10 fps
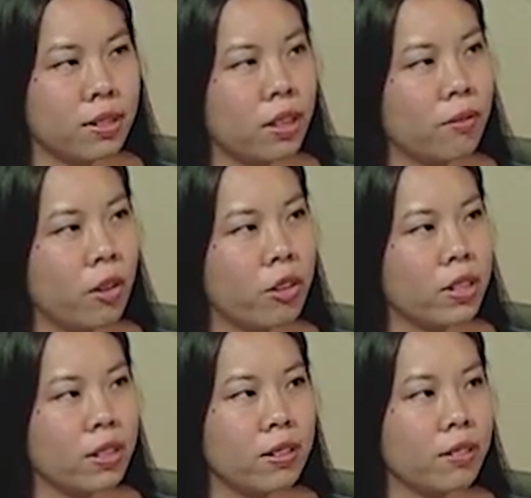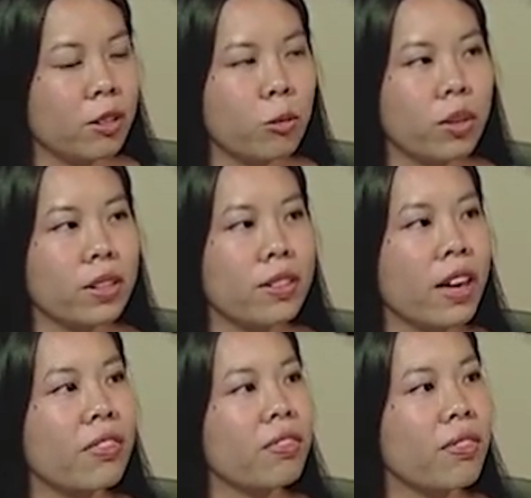CFRD doesn't really
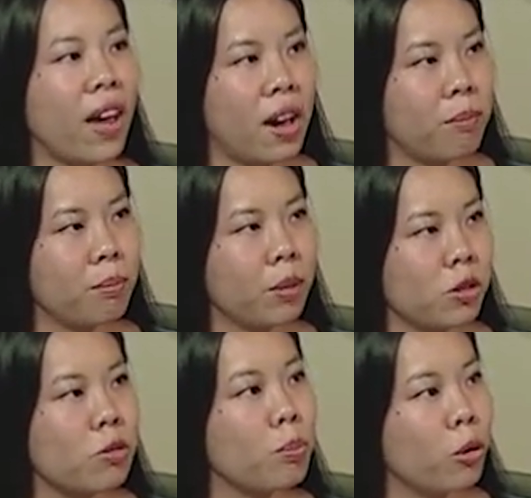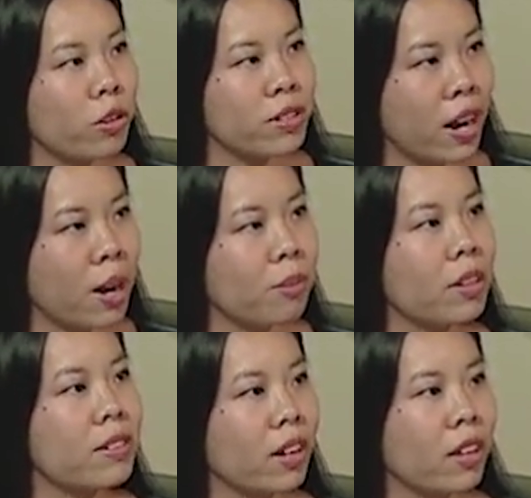take that much more time
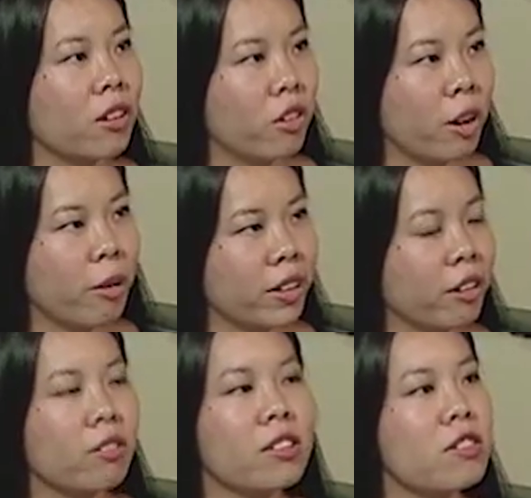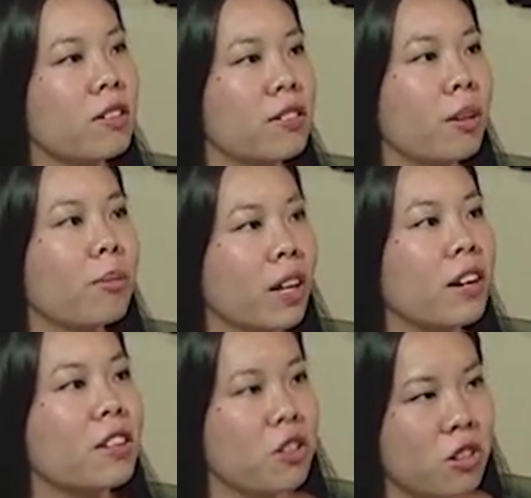than taking your airway clearance. It's just something
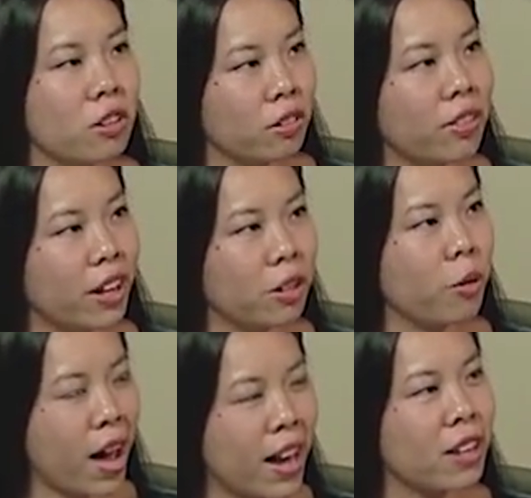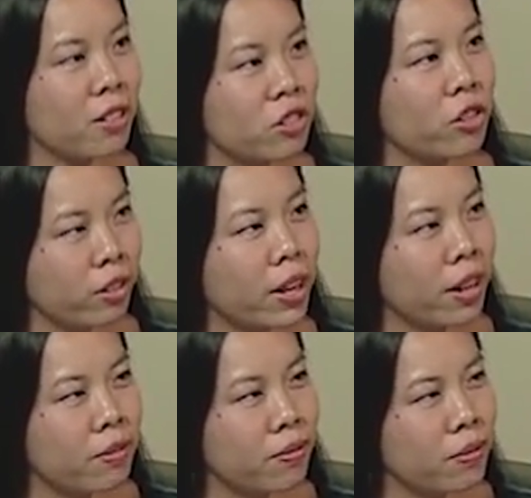additional that you add into your life.